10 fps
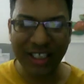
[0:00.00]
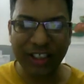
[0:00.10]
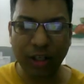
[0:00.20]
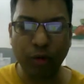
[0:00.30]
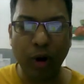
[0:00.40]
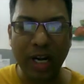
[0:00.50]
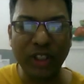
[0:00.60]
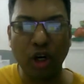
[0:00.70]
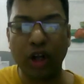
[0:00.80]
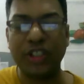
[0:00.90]
set of quality
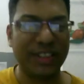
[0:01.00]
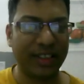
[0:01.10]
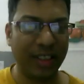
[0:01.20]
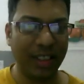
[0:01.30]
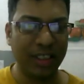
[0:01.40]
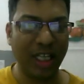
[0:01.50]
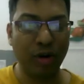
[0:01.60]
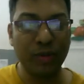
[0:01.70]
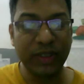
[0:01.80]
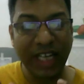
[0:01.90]
methodologies that
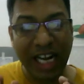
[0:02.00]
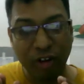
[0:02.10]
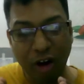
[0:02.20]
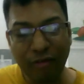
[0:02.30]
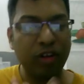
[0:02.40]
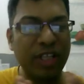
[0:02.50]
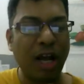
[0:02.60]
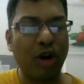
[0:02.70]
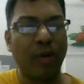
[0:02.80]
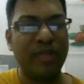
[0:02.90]
was basically developed for the
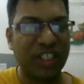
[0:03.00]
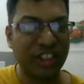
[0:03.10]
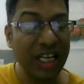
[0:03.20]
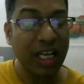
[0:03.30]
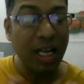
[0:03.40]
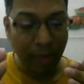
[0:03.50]
automotive industry.